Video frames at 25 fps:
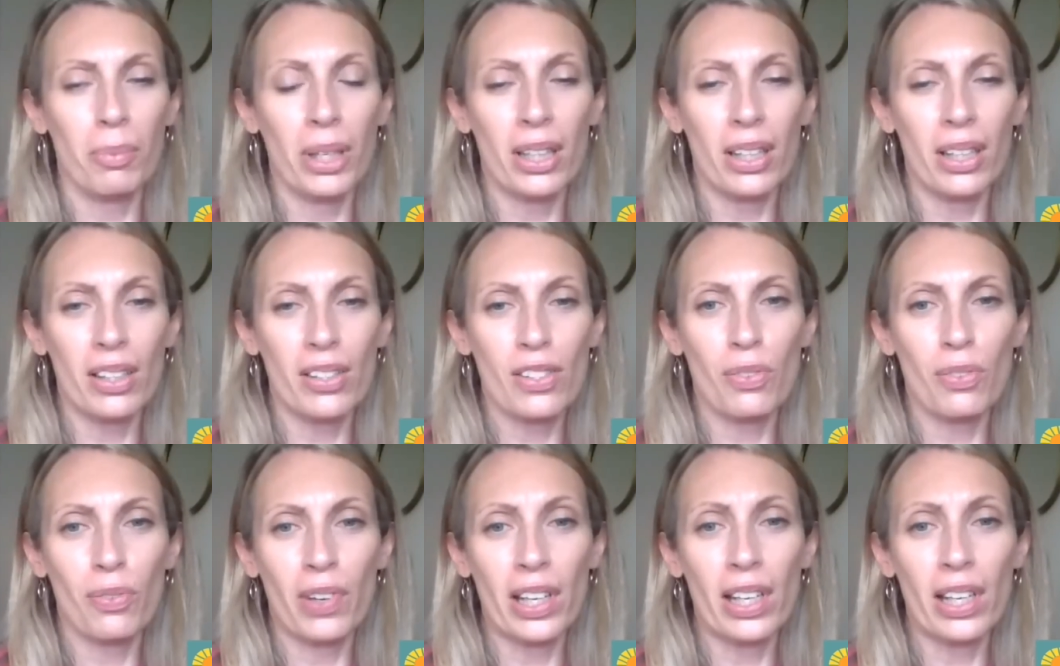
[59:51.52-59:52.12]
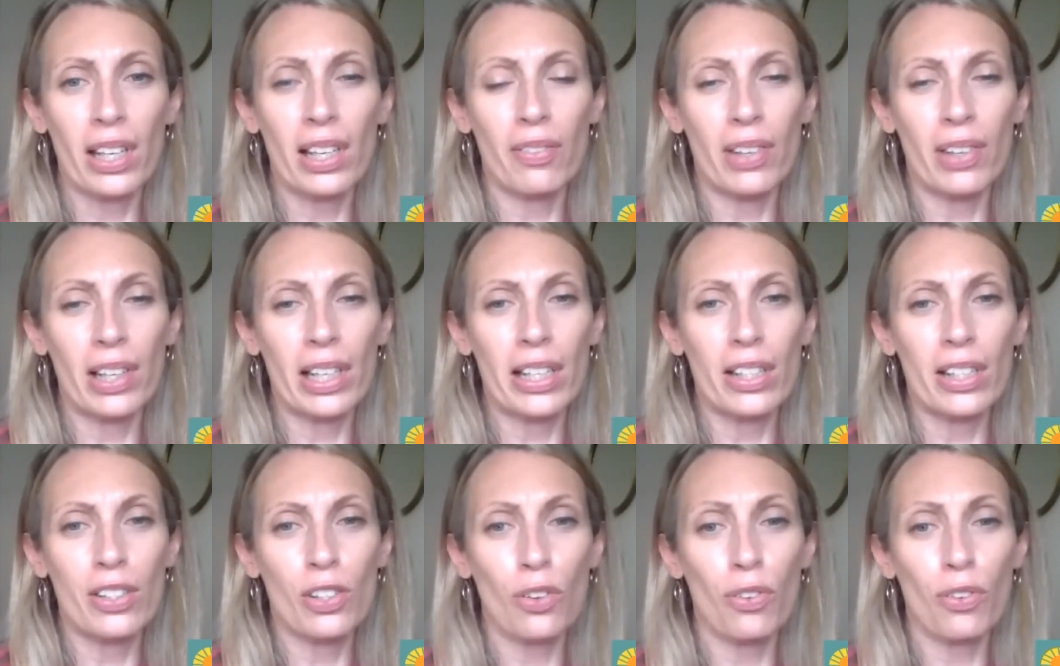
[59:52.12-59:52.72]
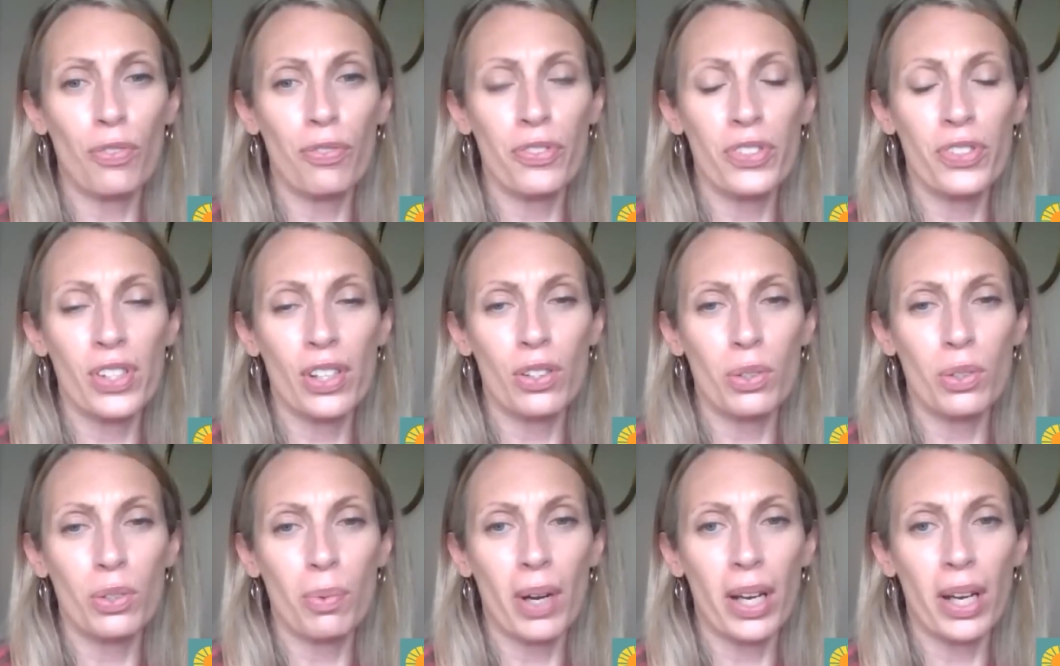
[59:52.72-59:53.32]
I mean, that's a really, really tough
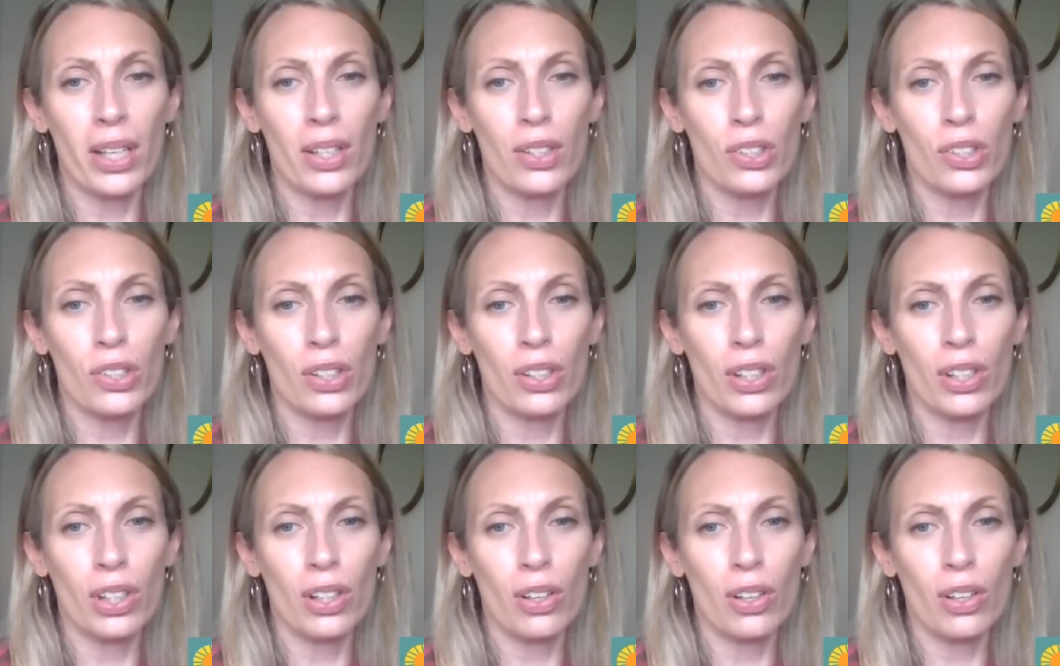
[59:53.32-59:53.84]
situation.